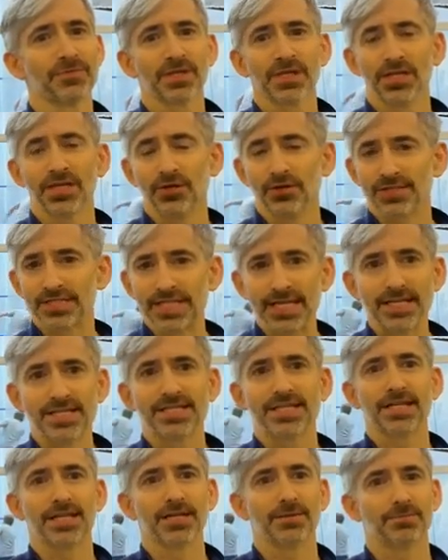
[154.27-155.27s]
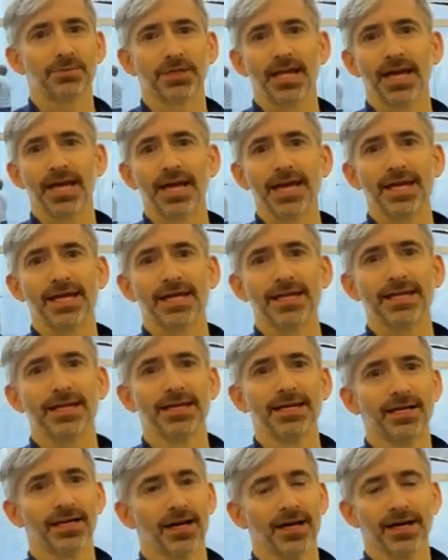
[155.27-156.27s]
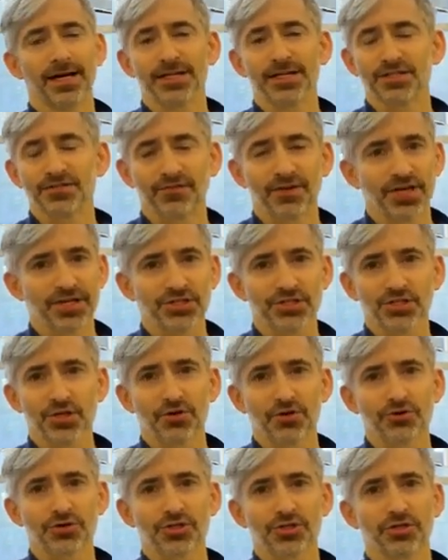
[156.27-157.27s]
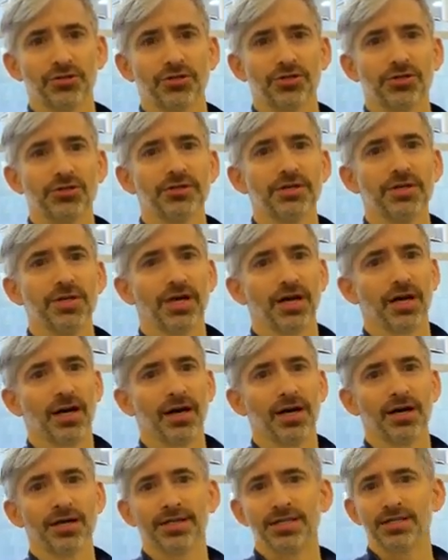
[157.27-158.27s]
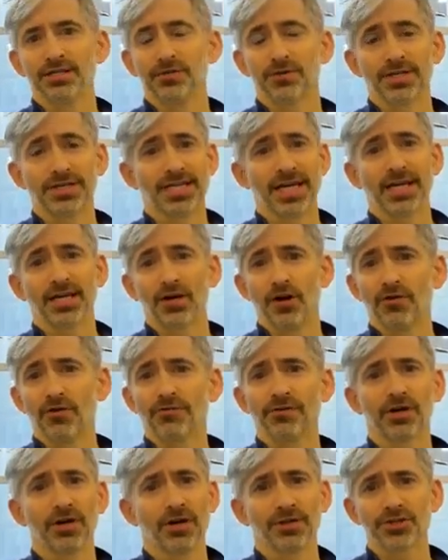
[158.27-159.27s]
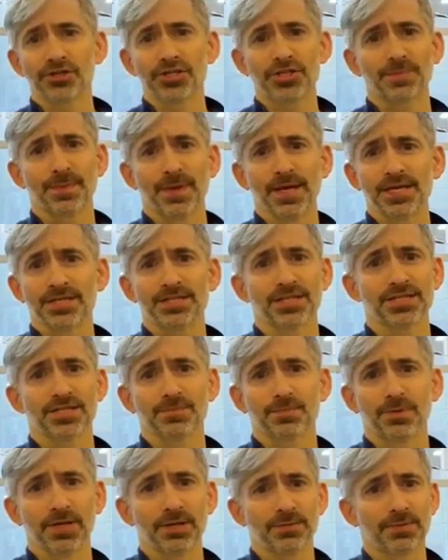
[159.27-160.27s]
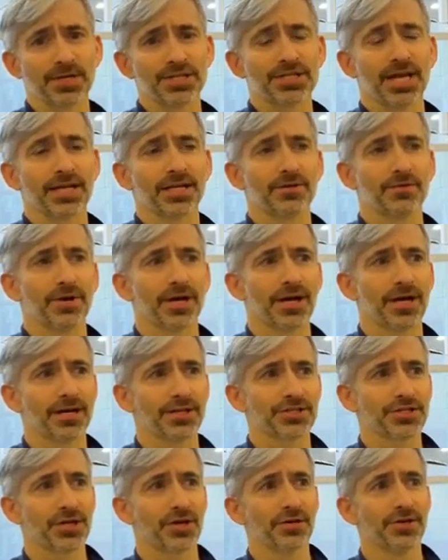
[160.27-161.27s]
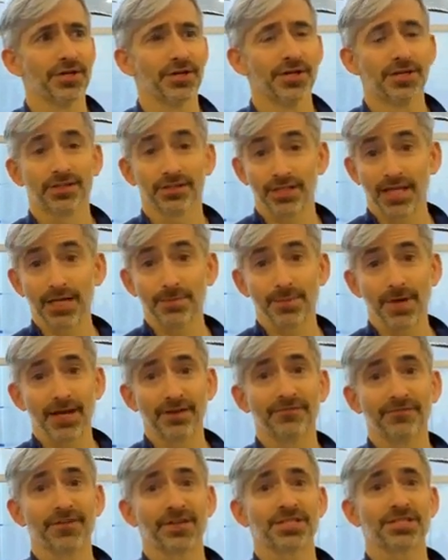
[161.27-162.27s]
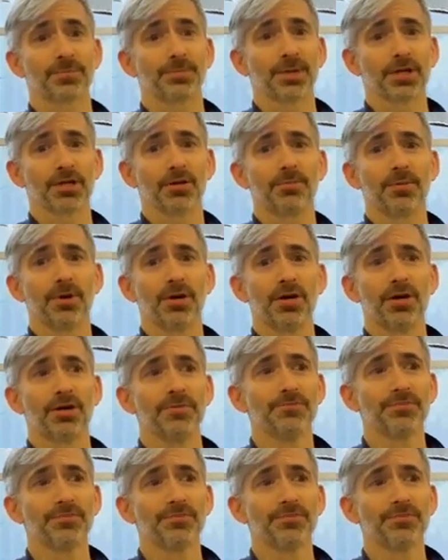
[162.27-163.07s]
You know, it's easy to play, it's very social, that you can take over other spaces pretty much anywhere. So a lot of benefits to pickleball.